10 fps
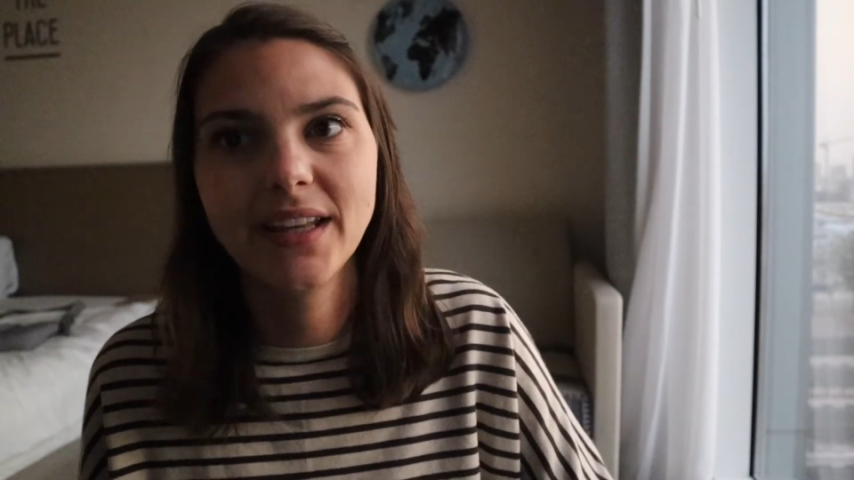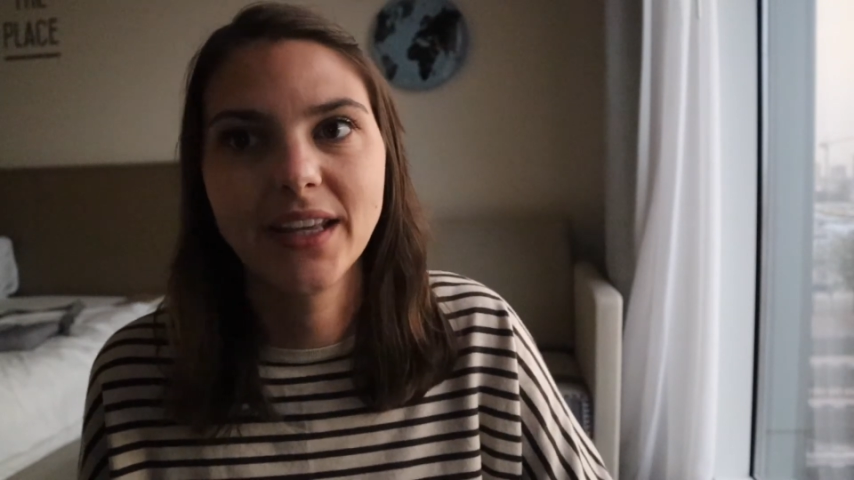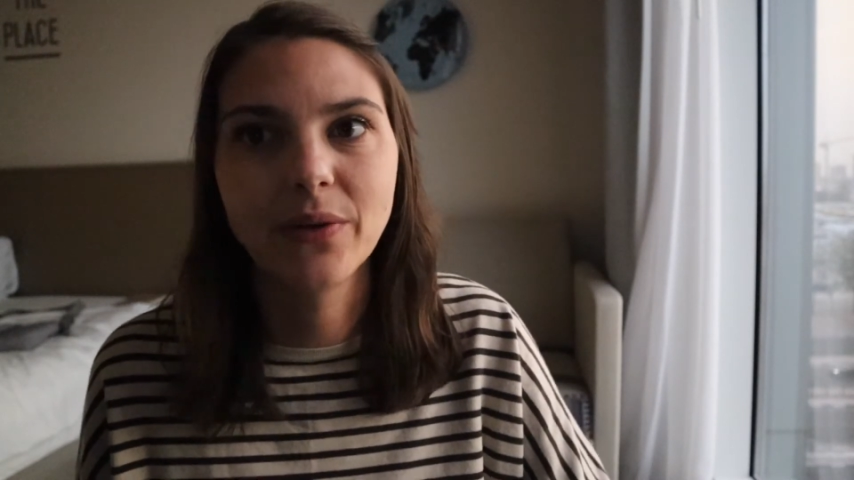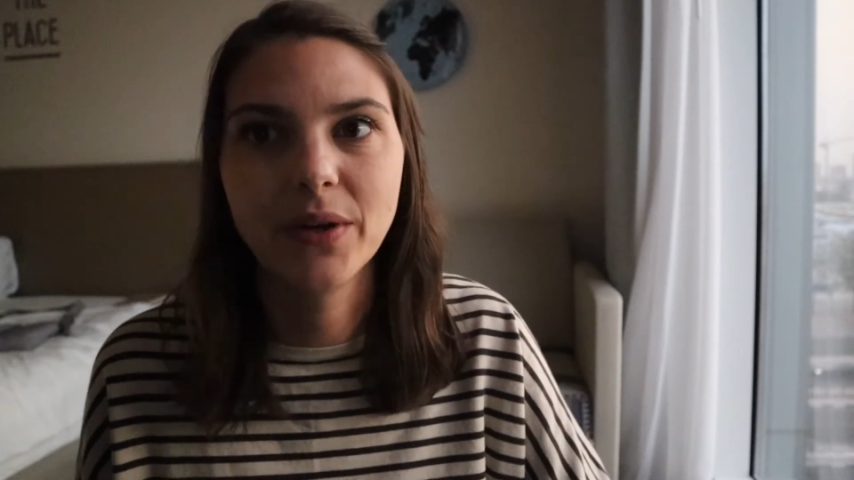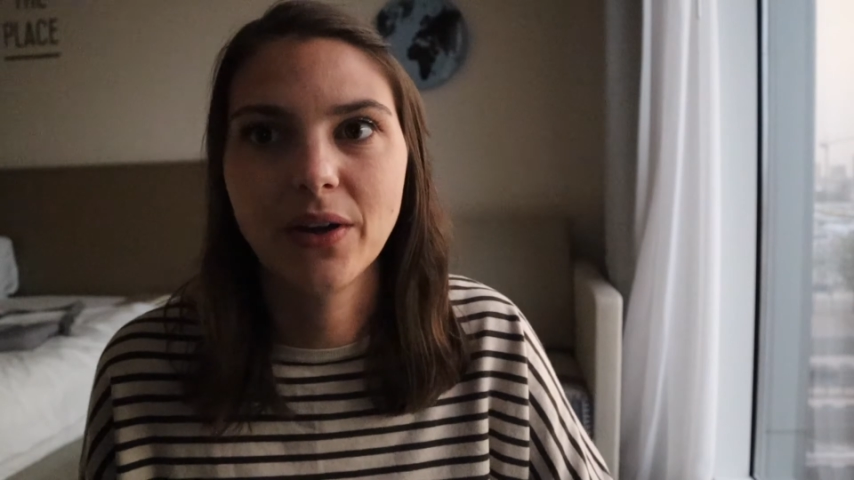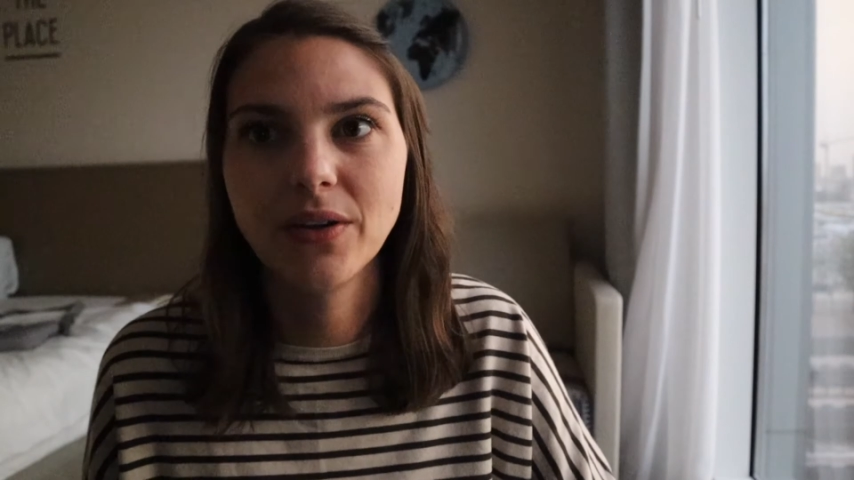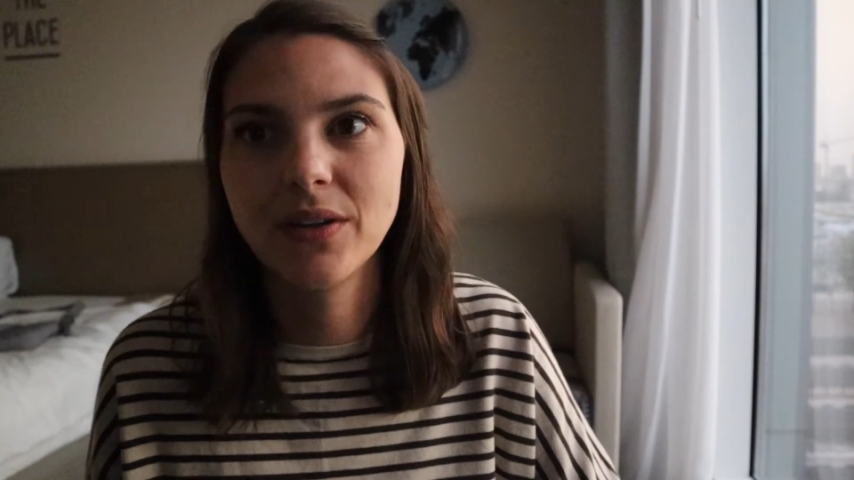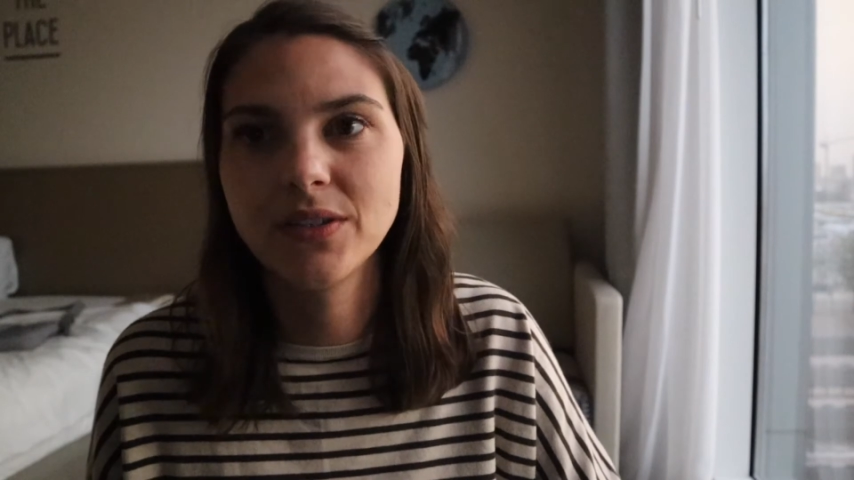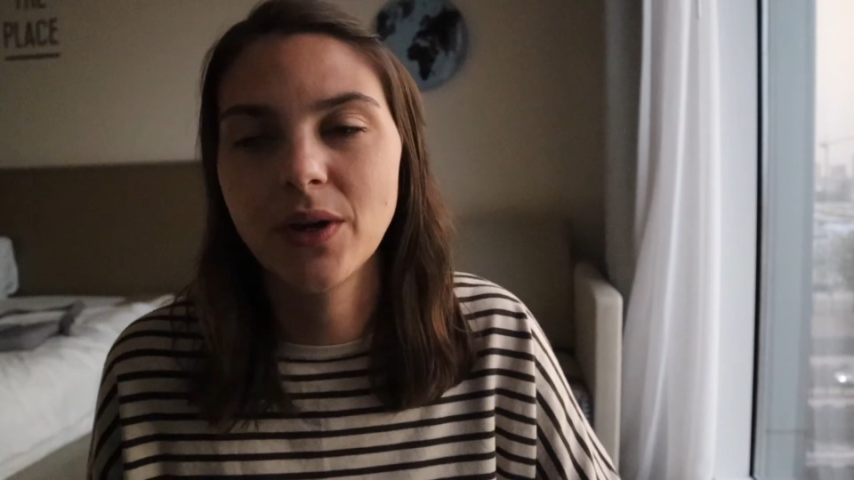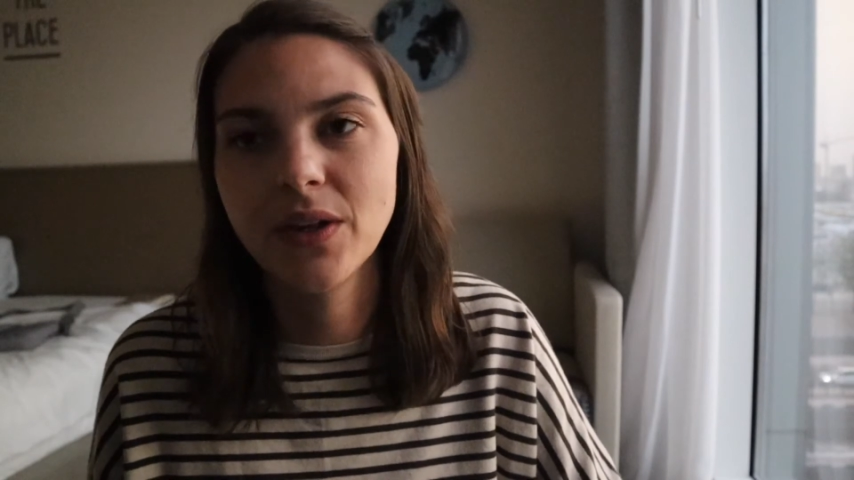and like going
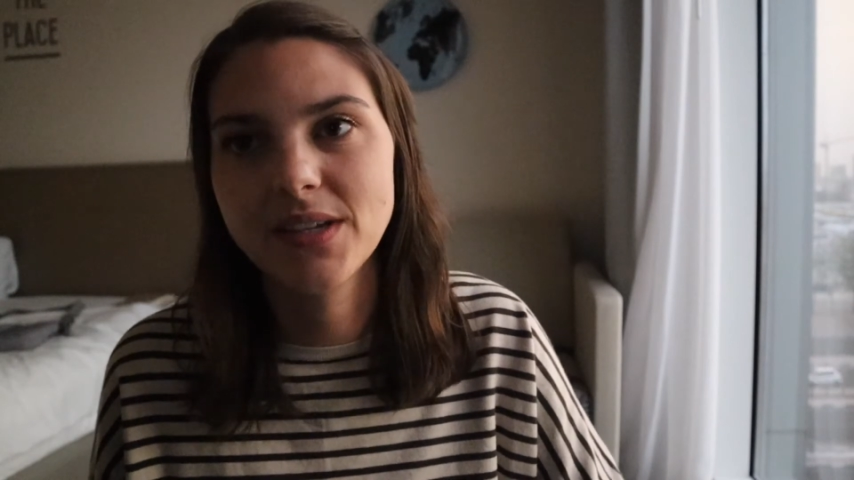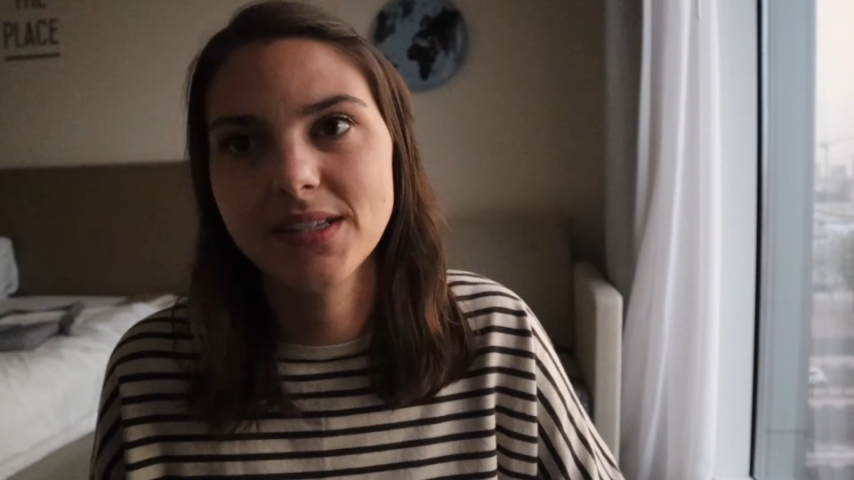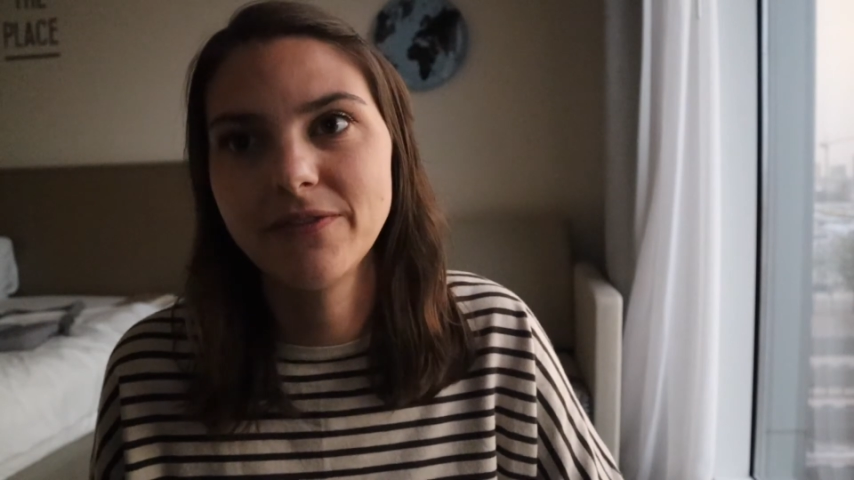to all these